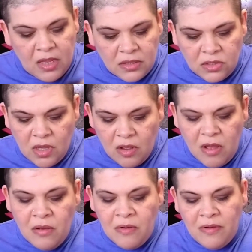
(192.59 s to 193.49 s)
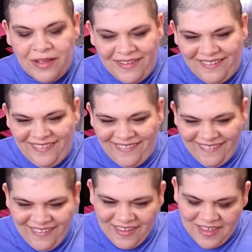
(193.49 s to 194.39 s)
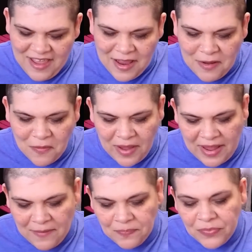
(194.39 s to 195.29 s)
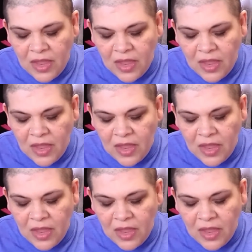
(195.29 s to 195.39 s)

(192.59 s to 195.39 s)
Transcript: So anyway,